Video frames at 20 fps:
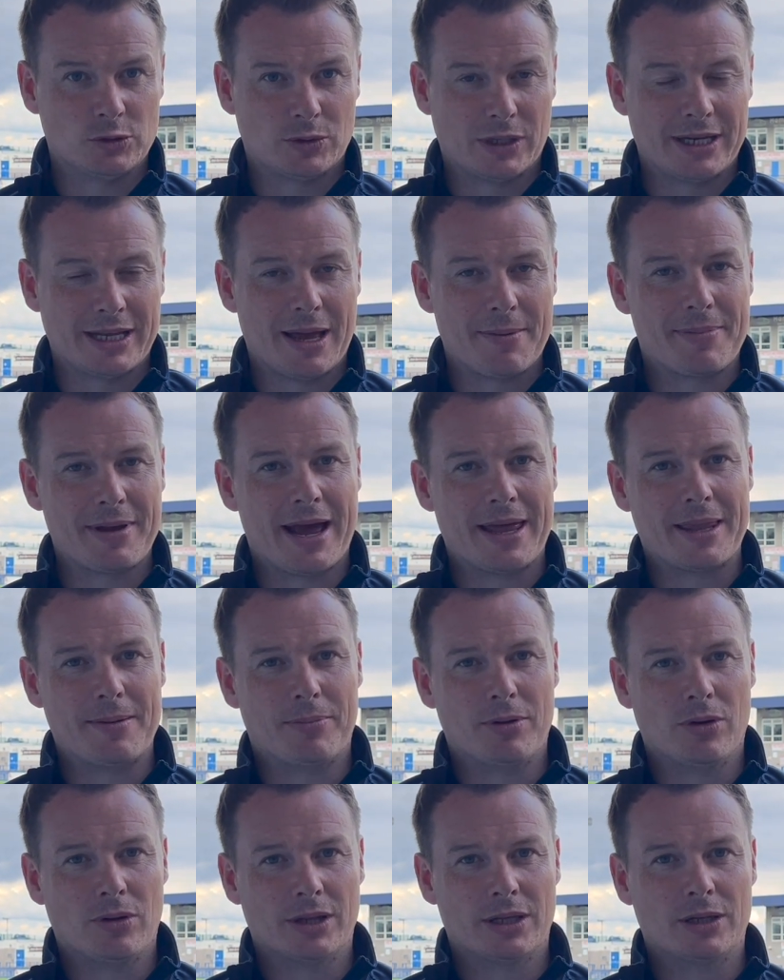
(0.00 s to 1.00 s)
didn't get behind the
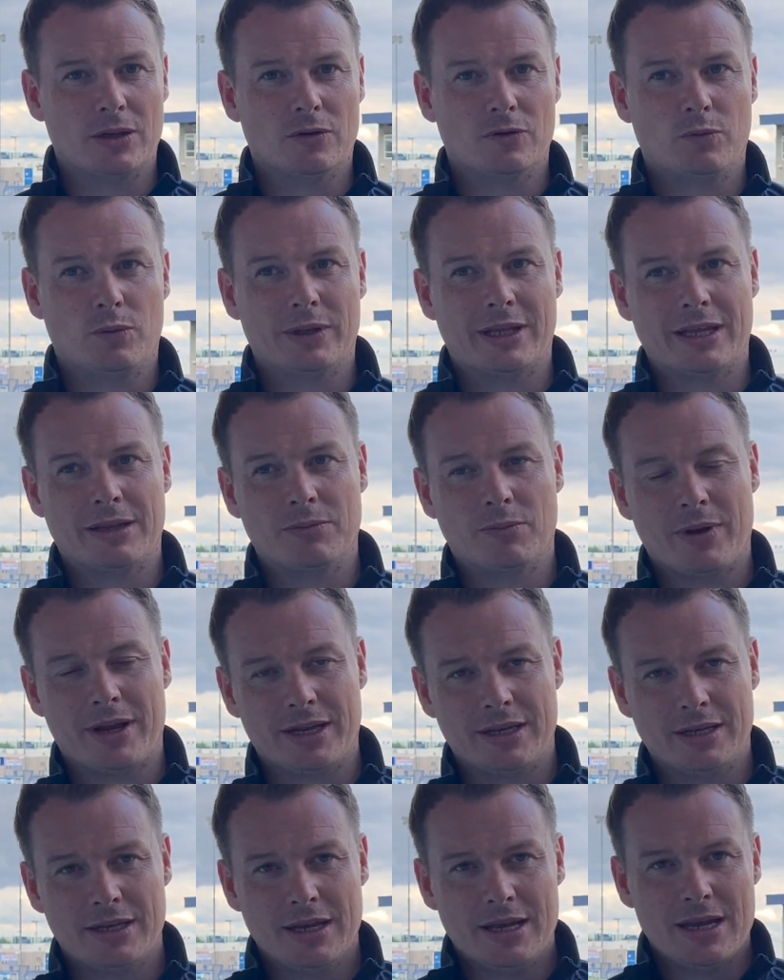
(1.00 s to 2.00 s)
ball enough, we didn't win
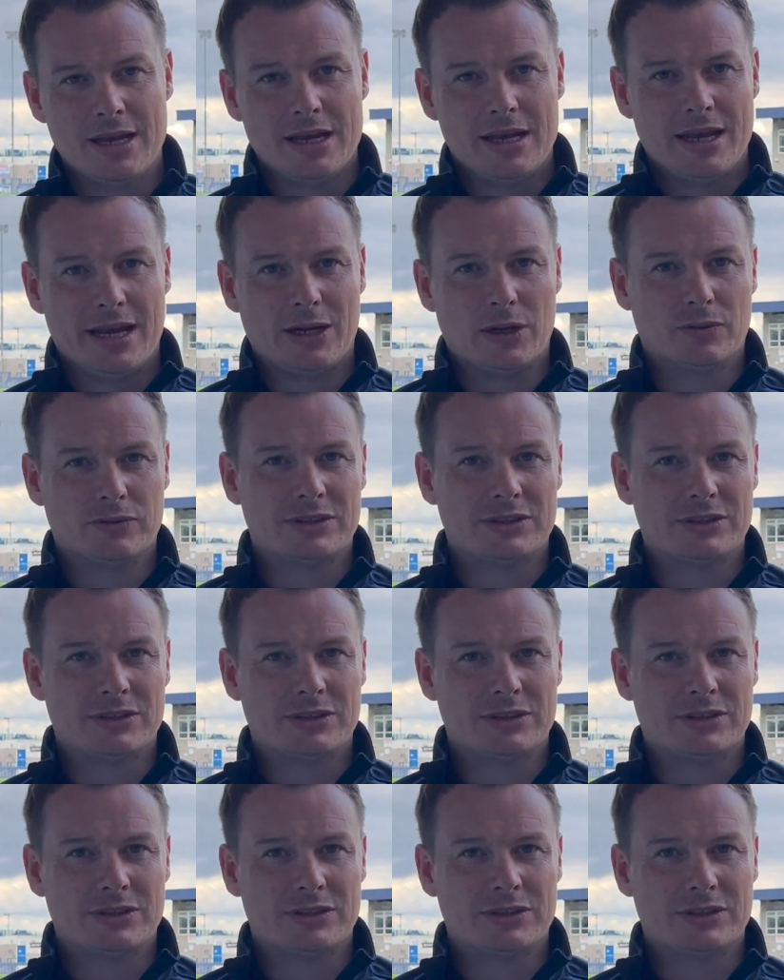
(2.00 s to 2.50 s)
enough